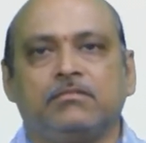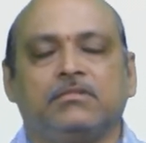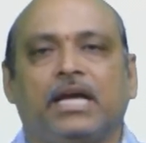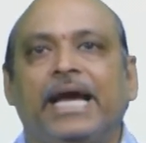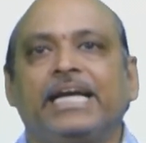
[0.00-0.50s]

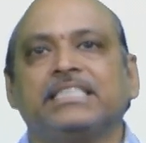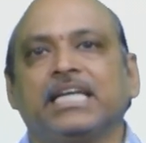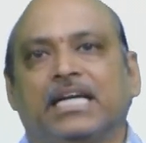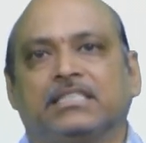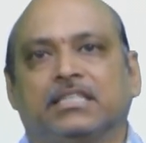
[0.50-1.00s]

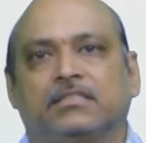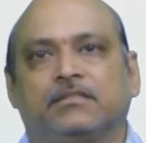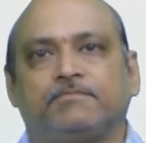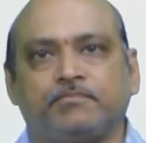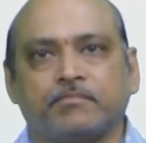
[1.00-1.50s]
x-axis.
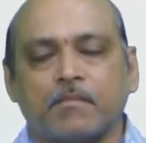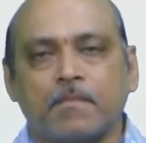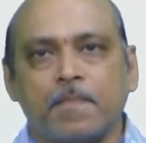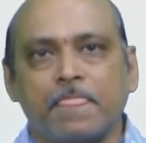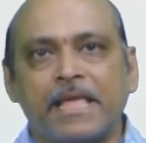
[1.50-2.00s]

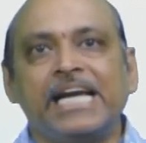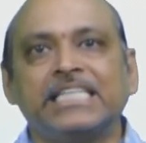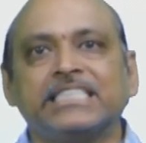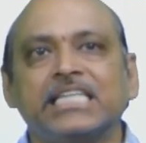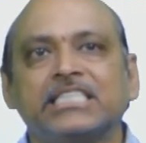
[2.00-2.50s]

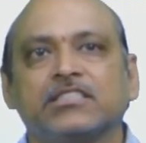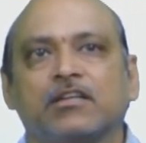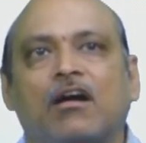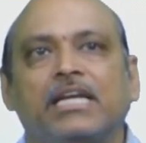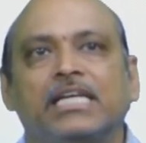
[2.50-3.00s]

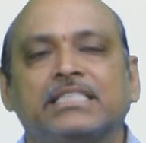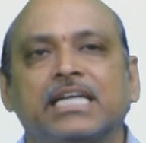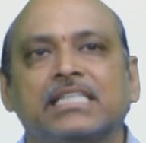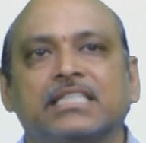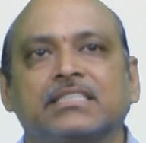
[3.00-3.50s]

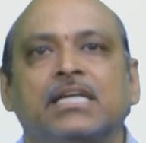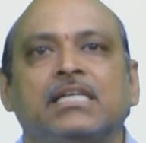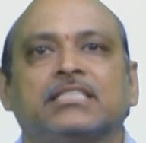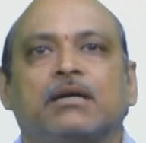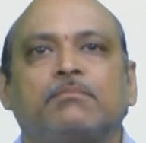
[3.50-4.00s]

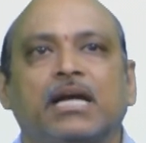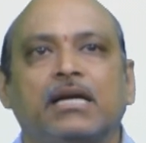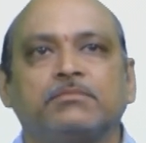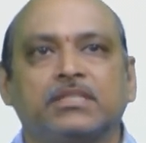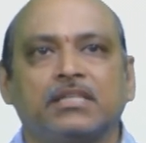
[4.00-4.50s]

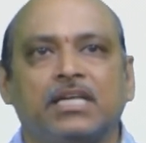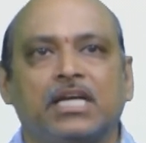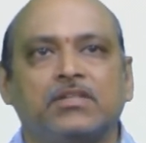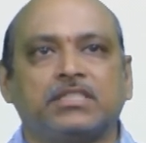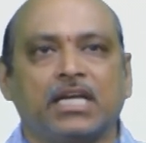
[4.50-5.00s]
Sometimes here
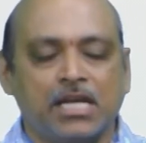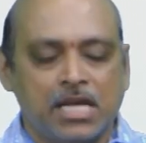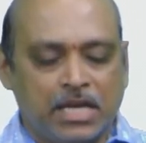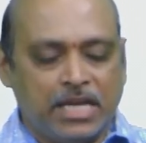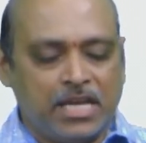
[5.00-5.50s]
you see
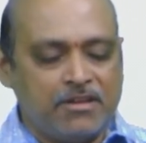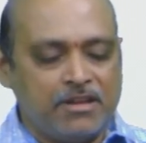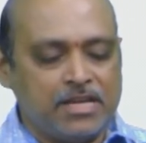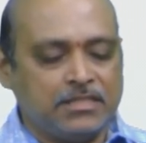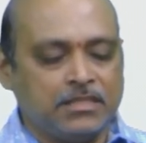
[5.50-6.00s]

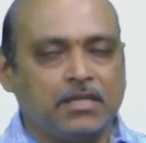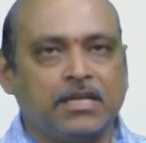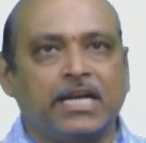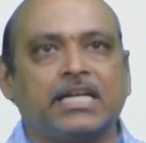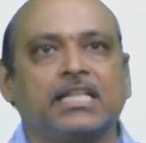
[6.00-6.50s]
E is
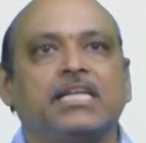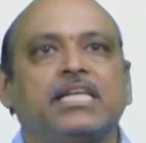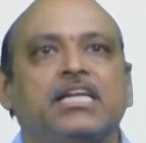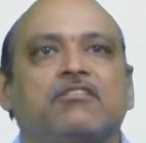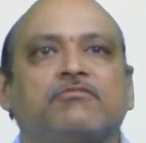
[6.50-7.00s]
greater than
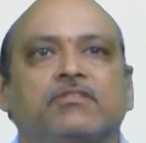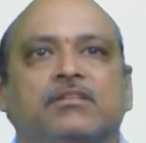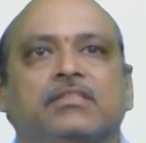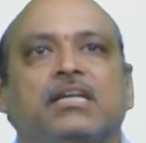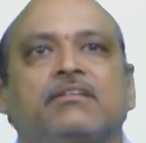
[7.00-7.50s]
EF,
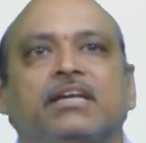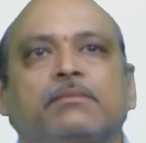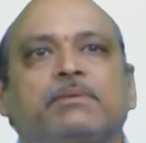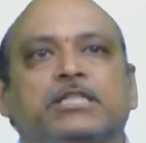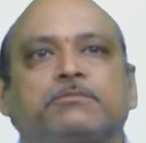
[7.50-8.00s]
then
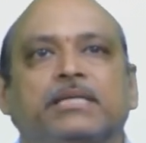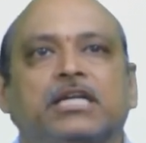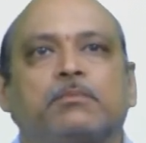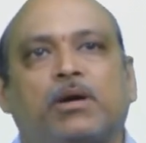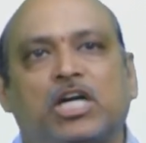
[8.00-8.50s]
can be
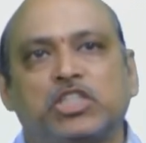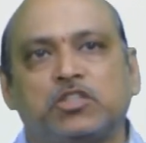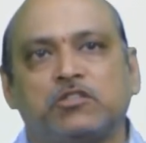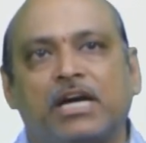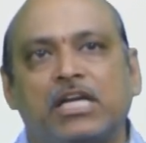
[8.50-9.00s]
expected
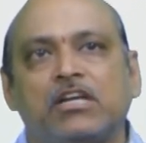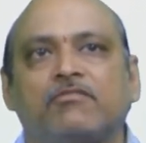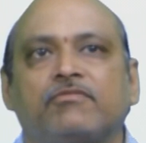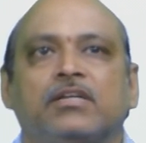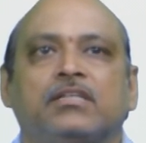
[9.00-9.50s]
positive value
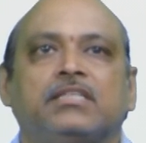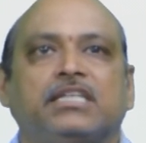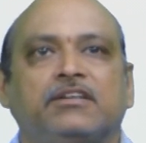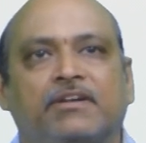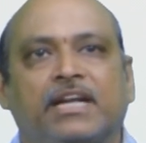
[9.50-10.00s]
of the
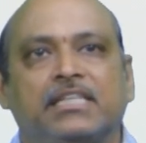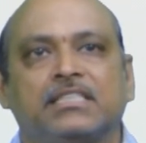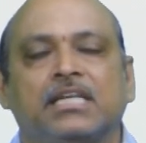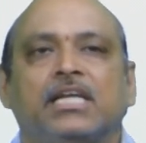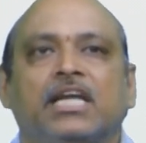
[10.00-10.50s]
difference.
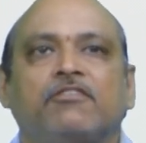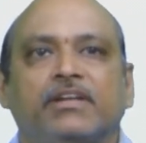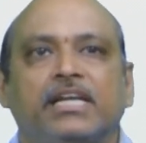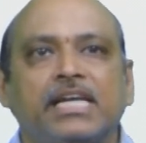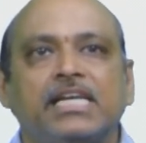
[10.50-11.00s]
If
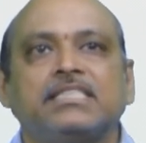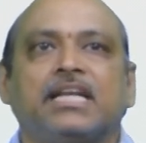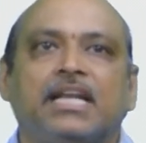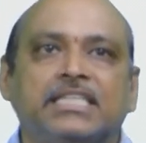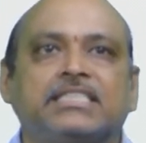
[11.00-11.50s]
E is
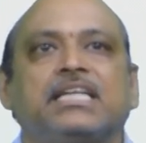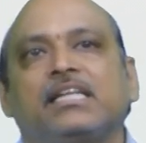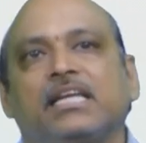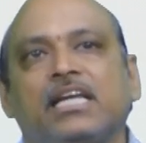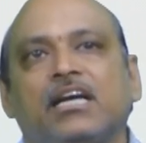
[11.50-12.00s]
less than
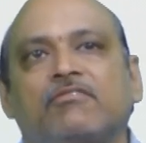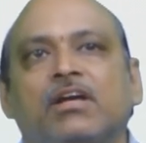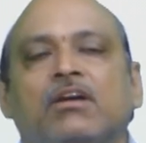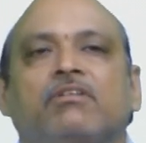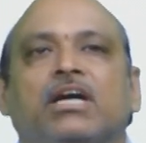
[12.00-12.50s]
EF,
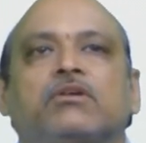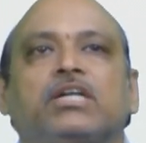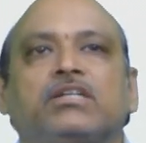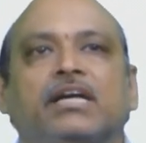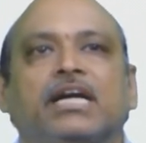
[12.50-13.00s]
we are
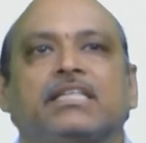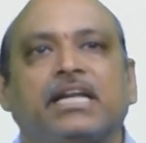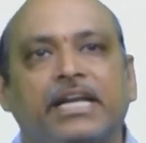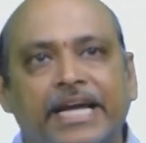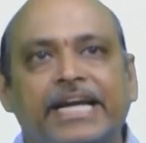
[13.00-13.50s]
going to get the
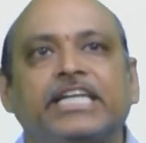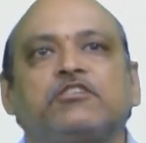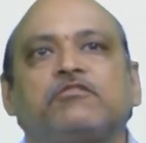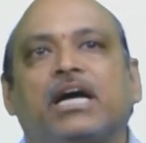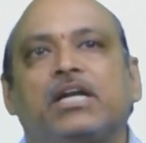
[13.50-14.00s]

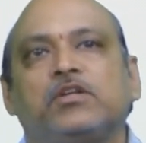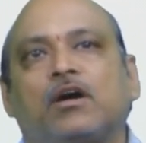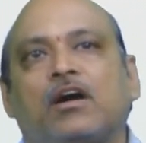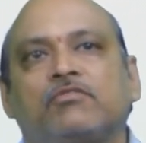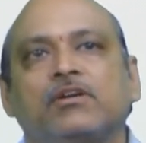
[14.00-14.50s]
negative value
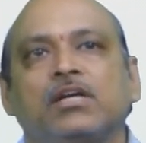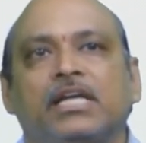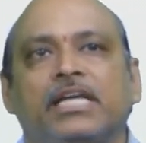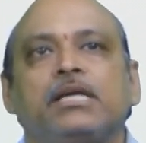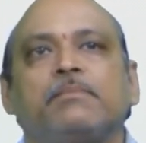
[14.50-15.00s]
of
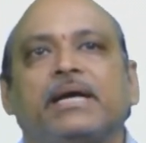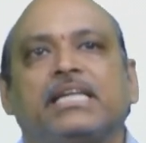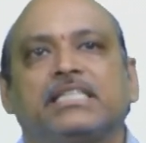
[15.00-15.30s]
E minus